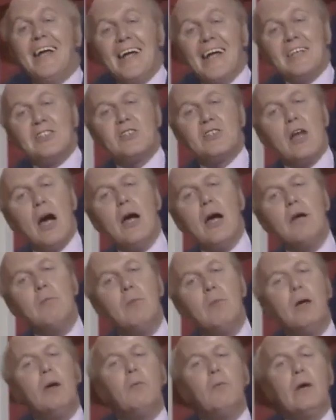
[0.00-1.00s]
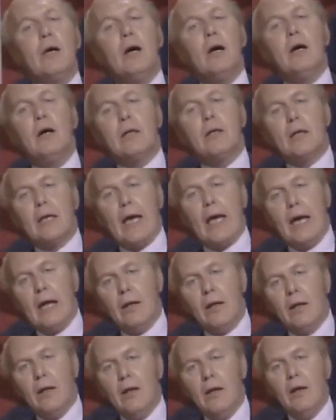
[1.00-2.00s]
It's time we heard
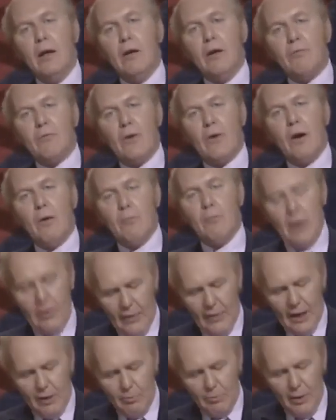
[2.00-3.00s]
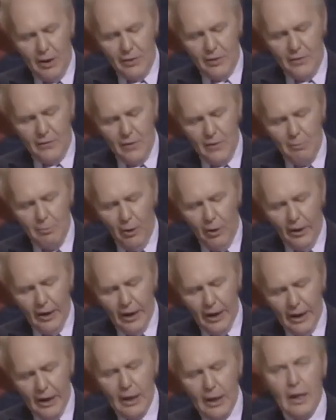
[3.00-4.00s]
again from that broth of a
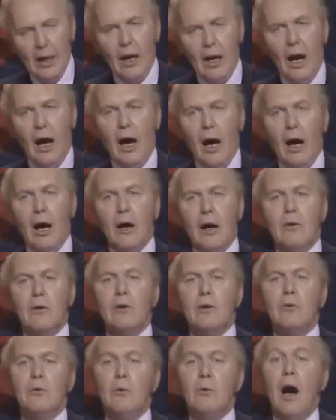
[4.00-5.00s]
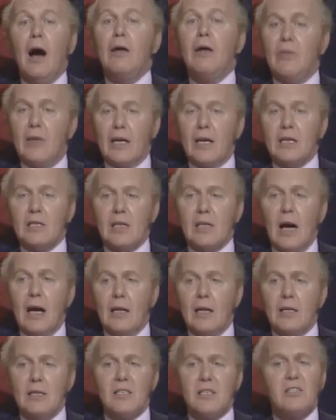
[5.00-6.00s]
boy, uh, who I think is
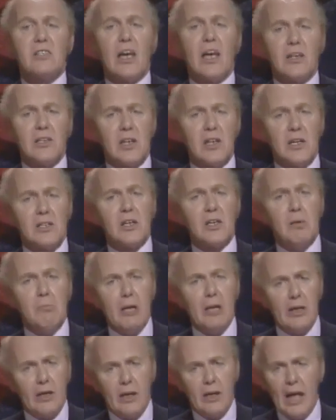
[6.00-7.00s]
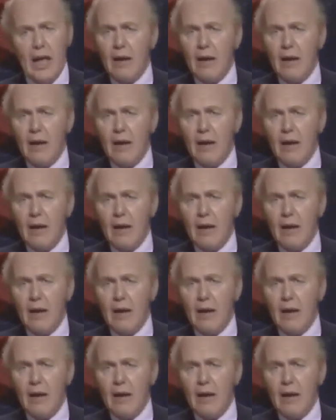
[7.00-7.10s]
Ireland's sexiest comedian.